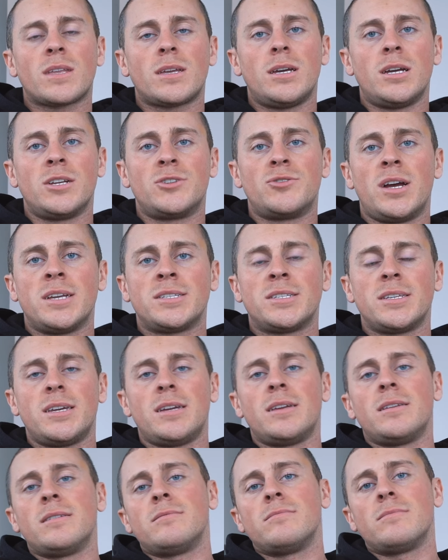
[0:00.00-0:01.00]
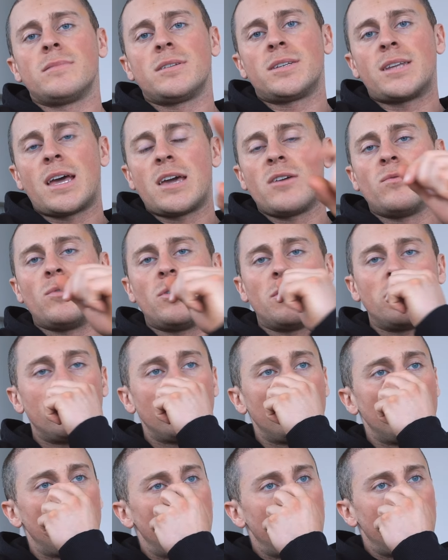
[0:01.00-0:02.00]
address it in day one.
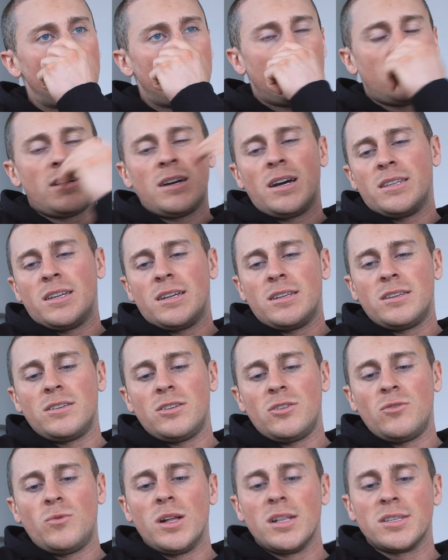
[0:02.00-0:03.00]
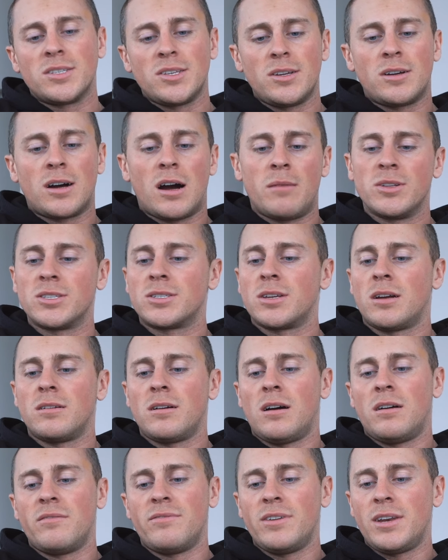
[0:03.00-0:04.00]
And then you will see comments on,
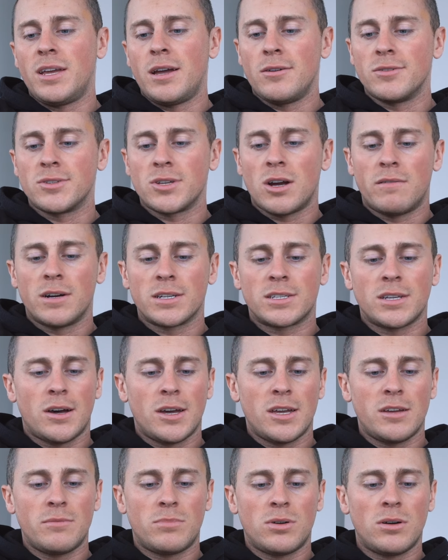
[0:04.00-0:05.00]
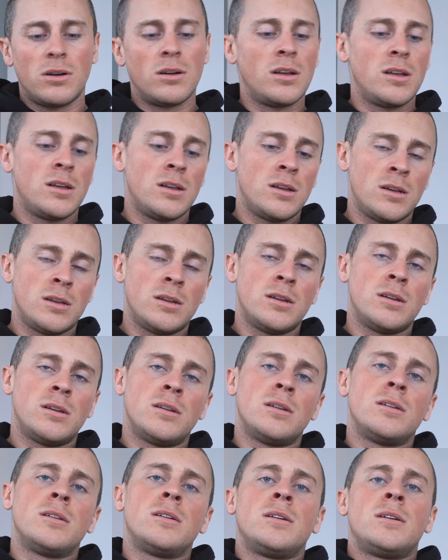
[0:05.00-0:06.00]
on videos over time, but
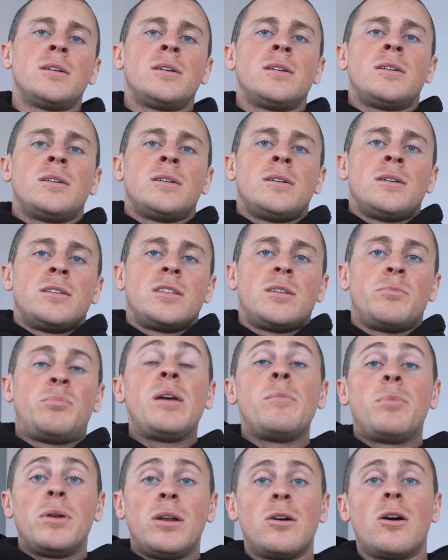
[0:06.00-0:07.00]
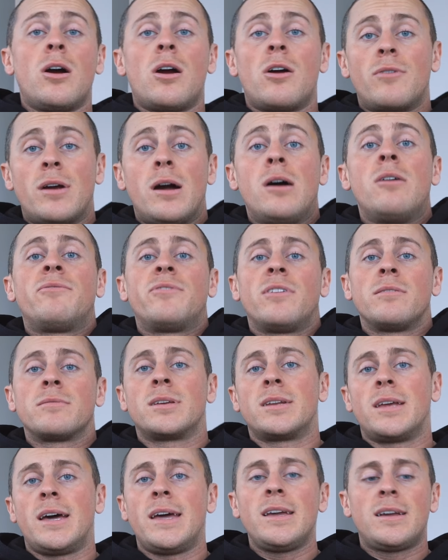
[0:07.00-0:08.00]
the people who are around from
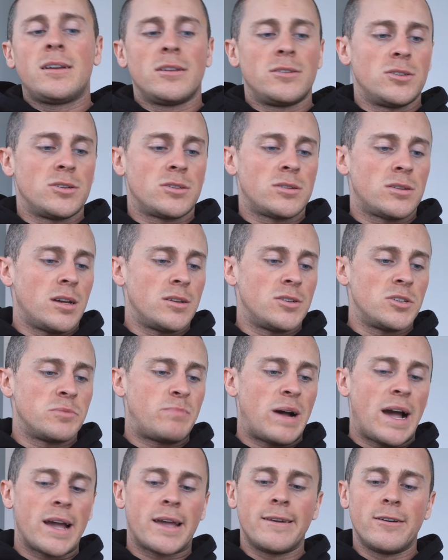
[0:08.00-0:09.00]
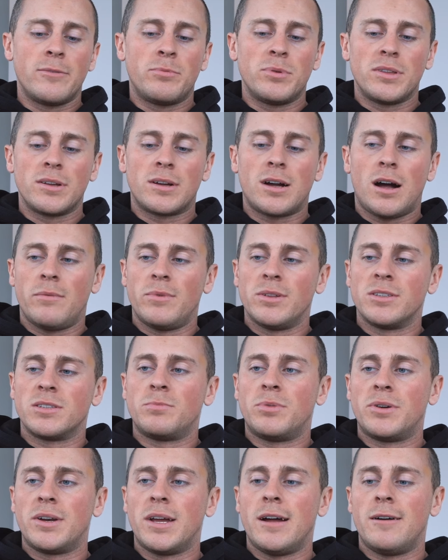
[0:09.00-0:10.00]
today can just can just back it up in the comments.
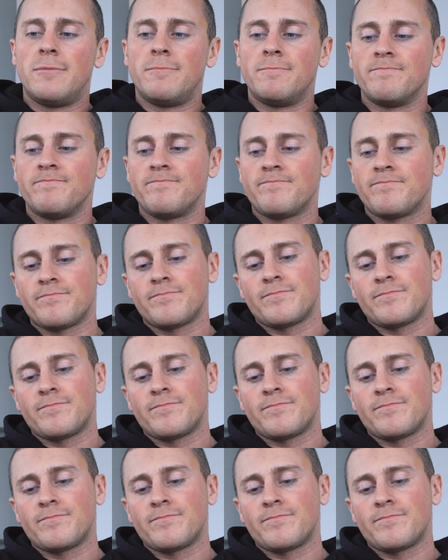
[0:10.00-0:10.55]
But um,